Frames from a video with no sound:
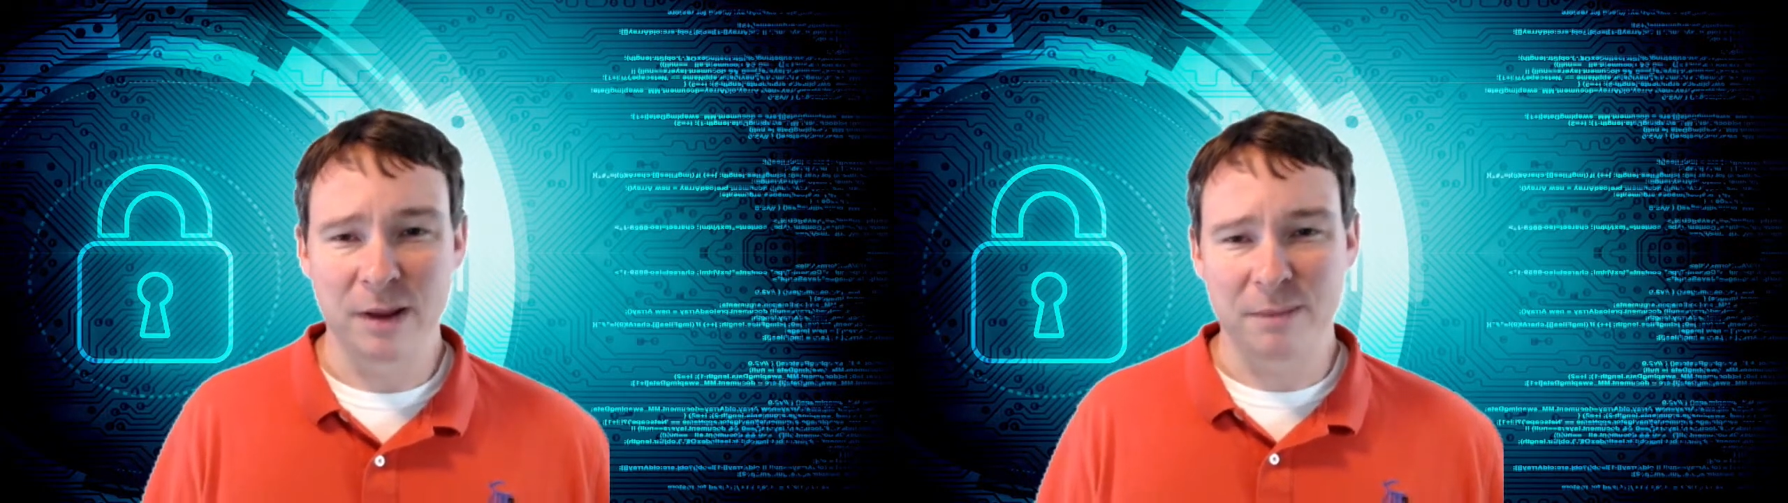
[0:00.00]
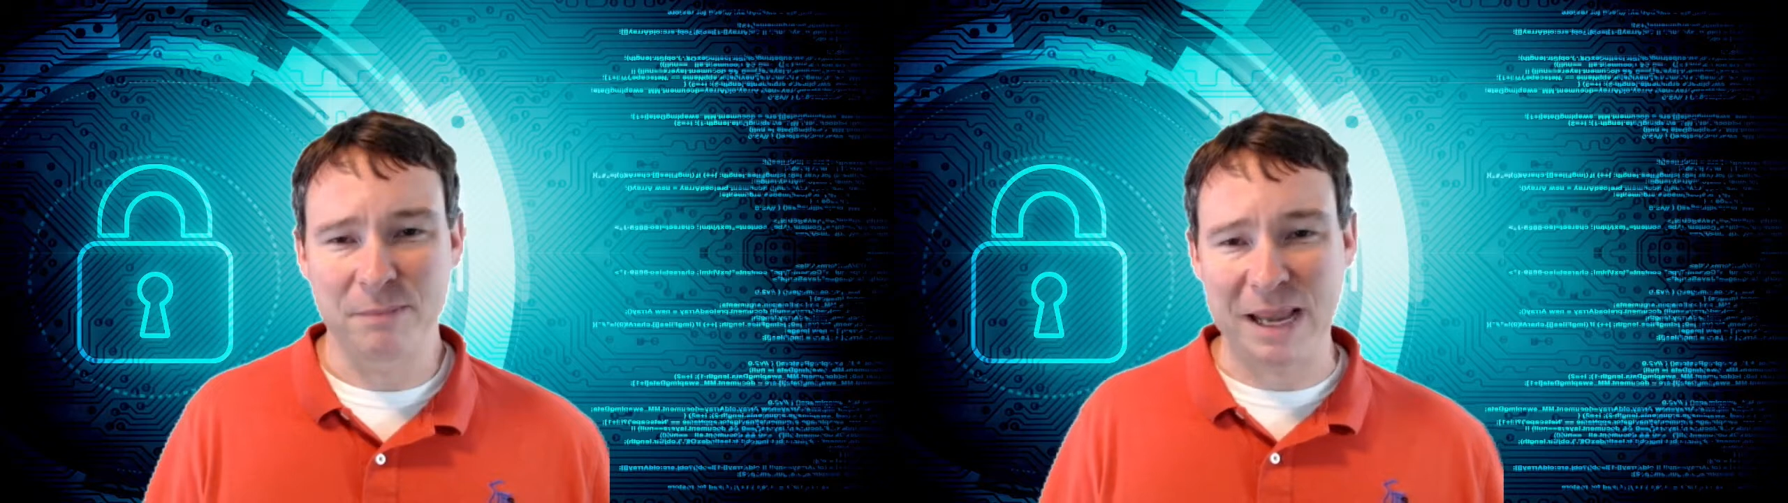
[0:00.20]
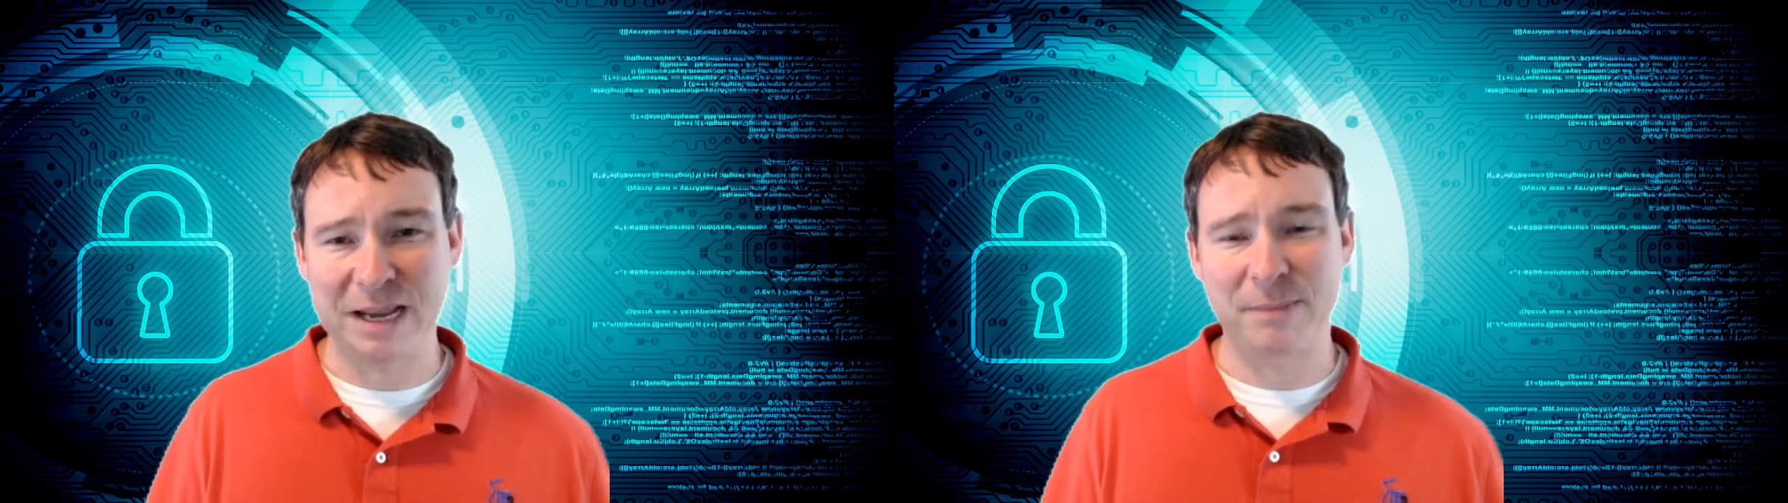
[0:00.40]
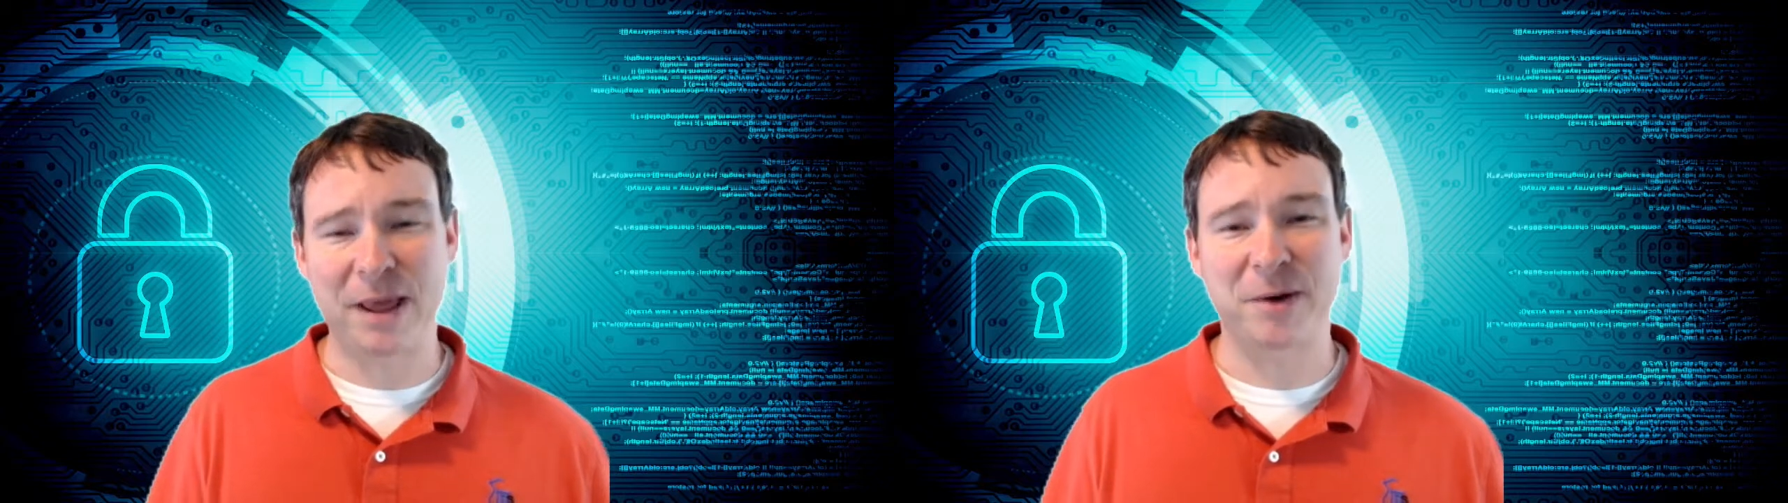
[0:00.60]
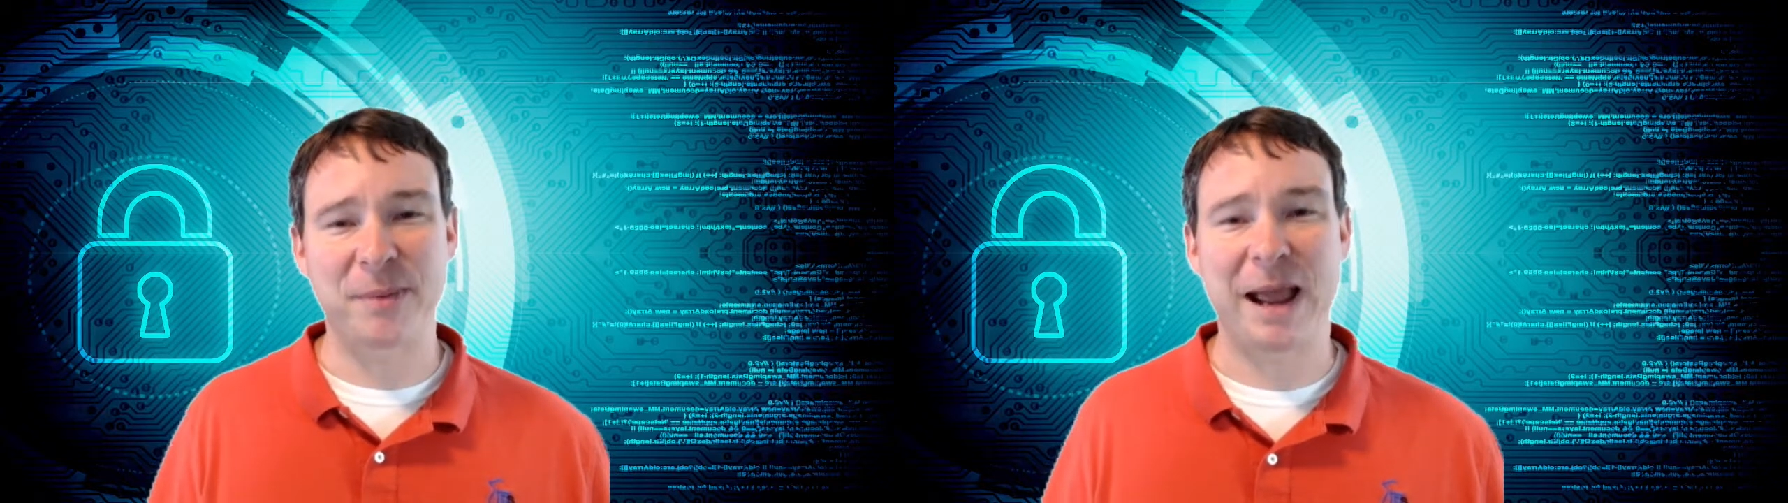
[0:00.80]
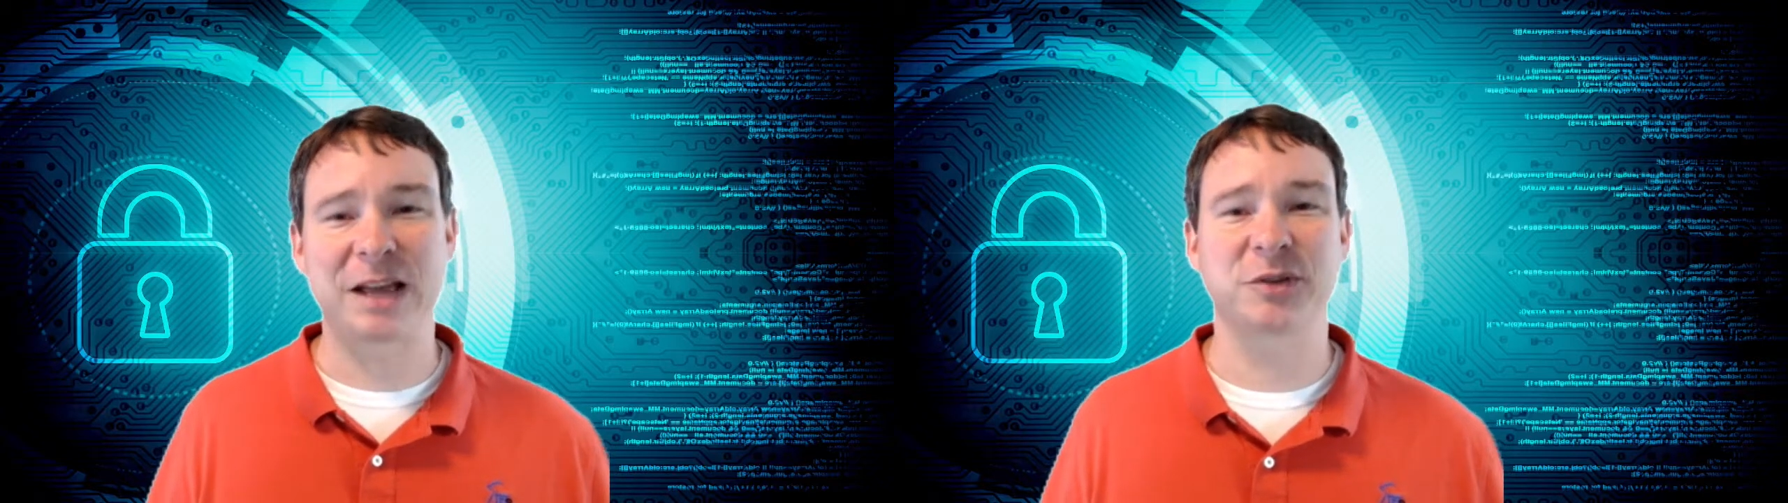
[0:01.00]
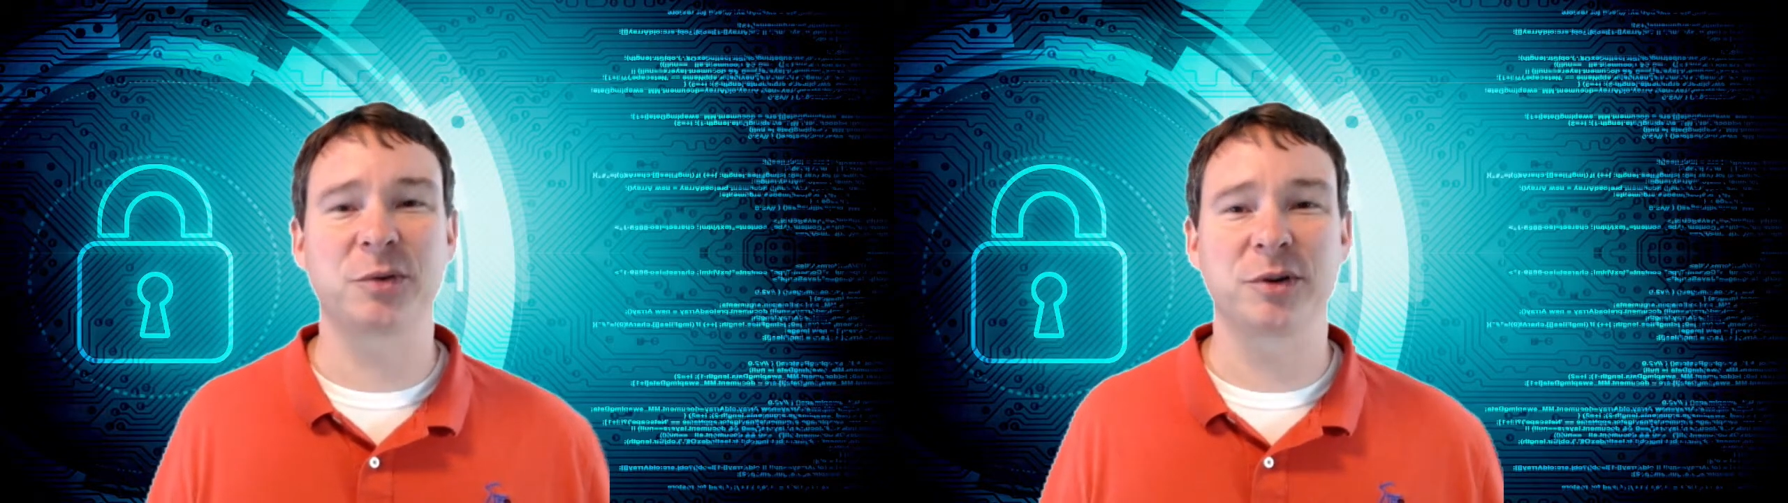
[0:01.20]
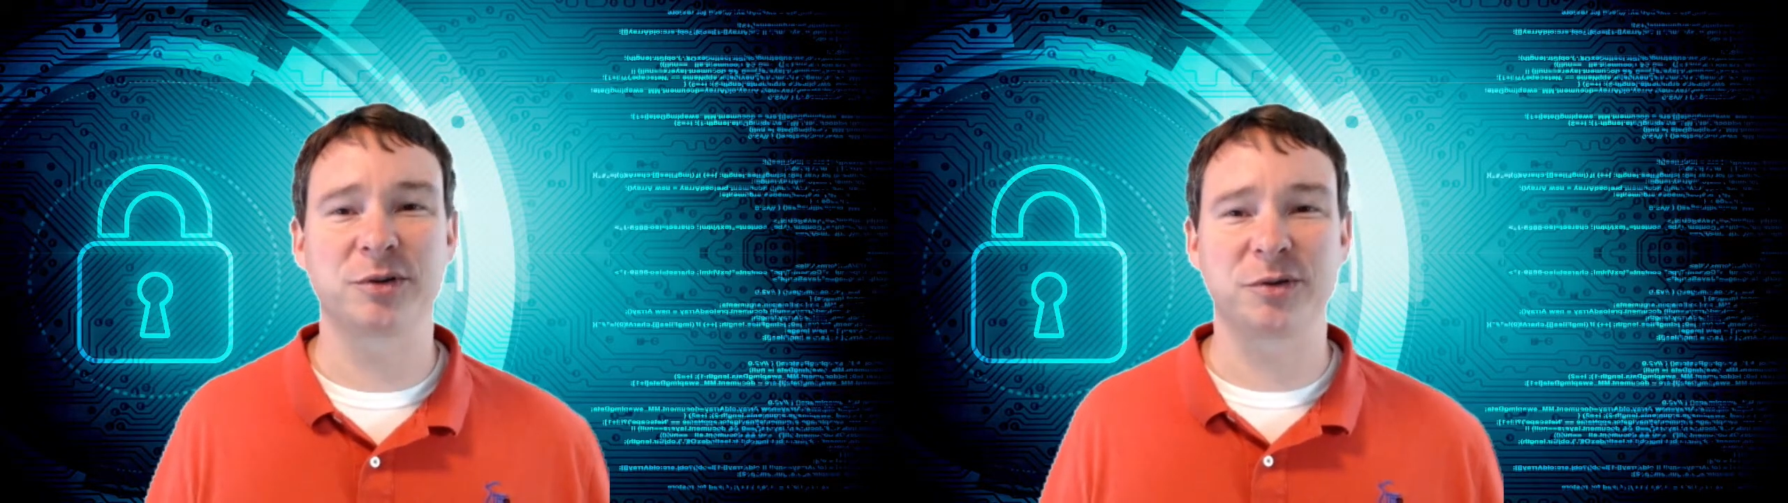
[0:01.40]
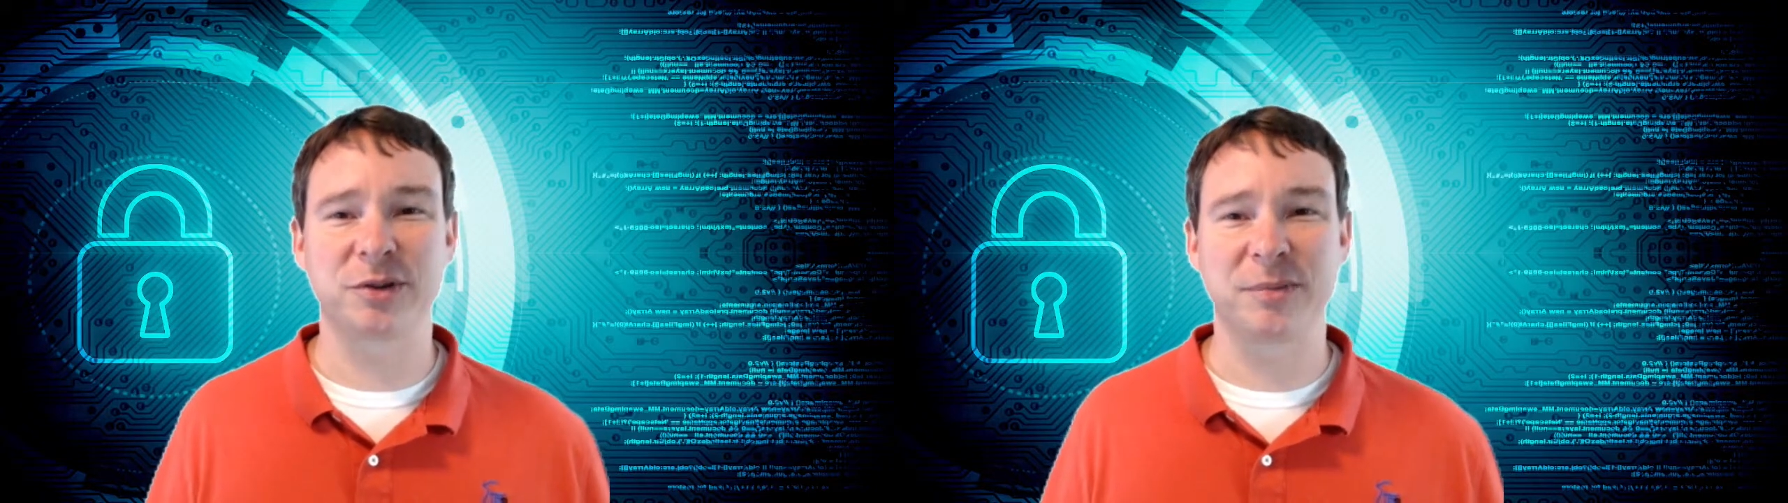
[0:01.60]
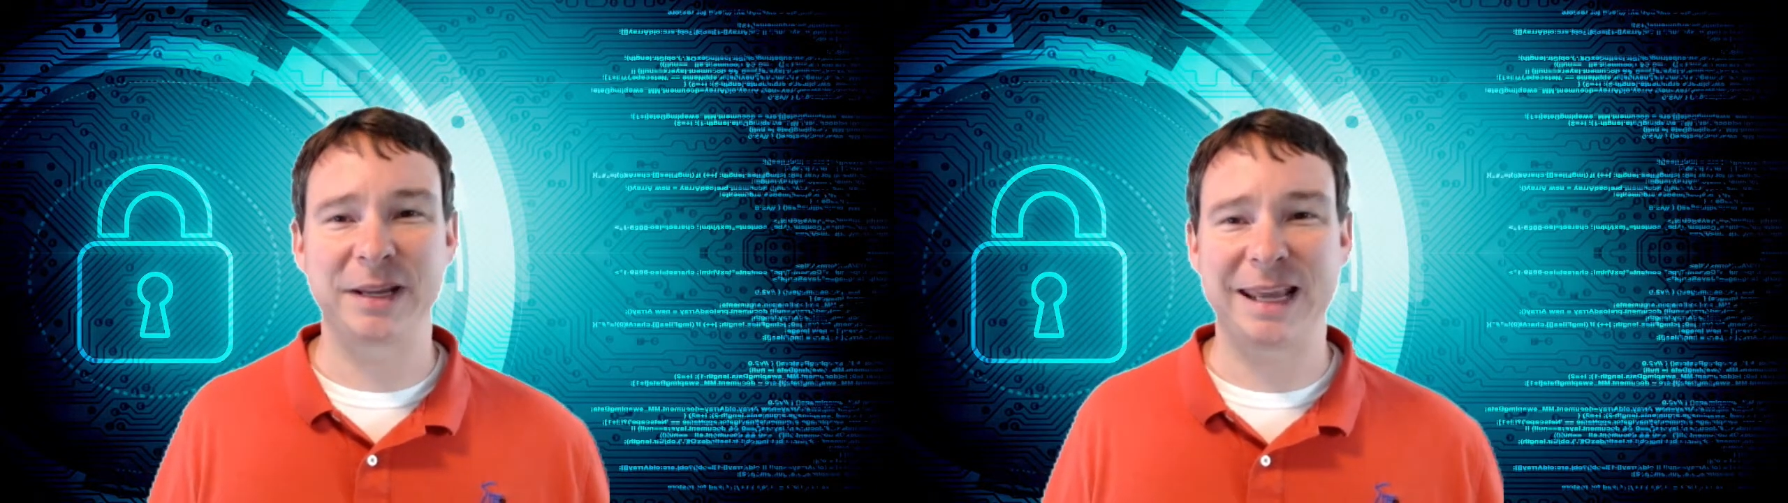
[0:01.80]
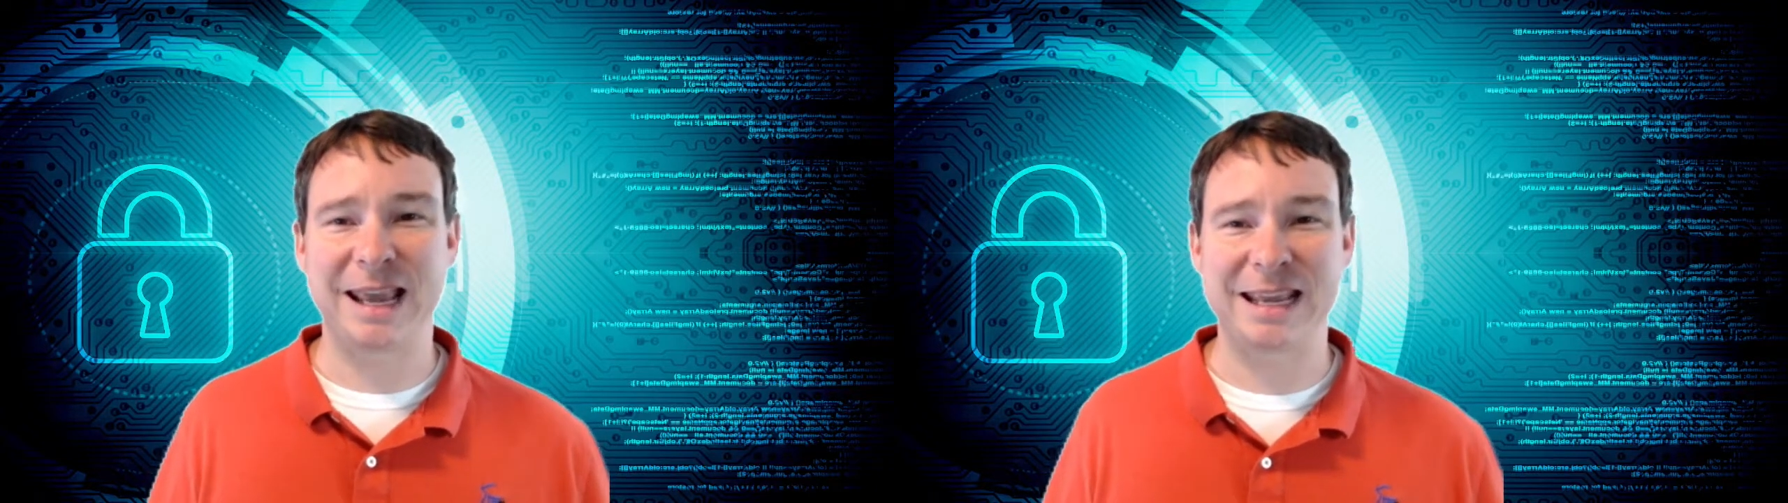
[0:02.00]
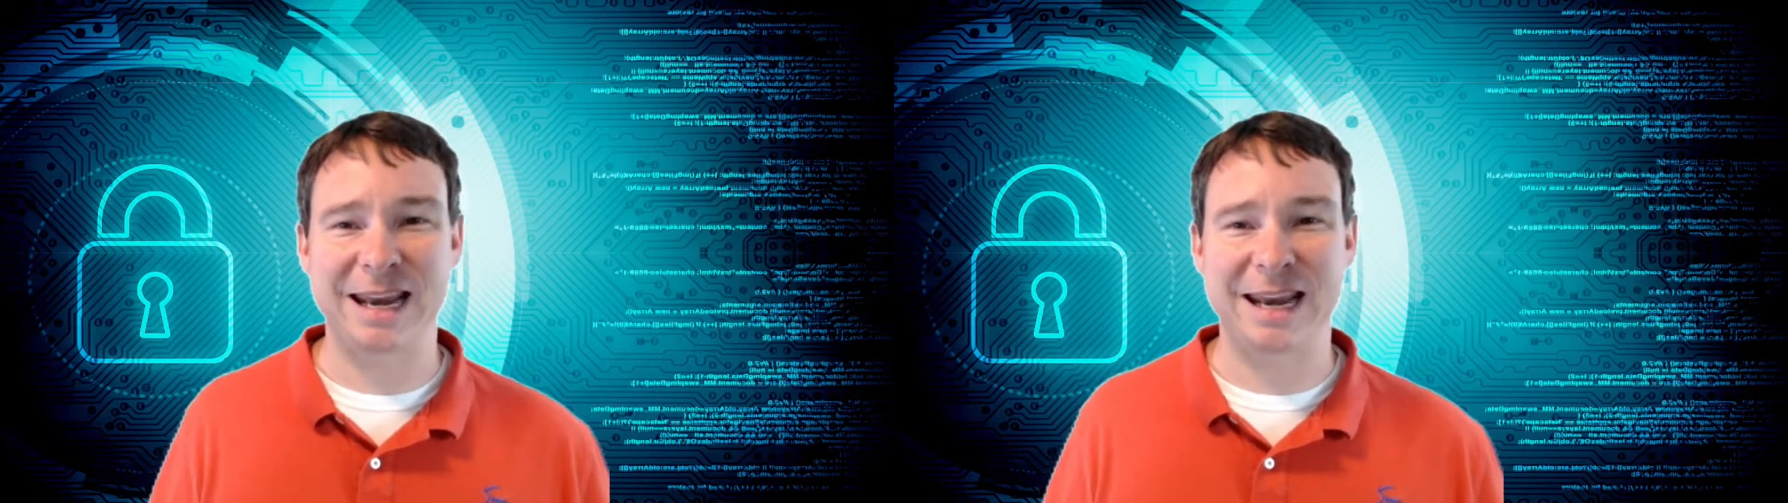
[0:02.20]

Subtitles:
make a better password so somebody can't get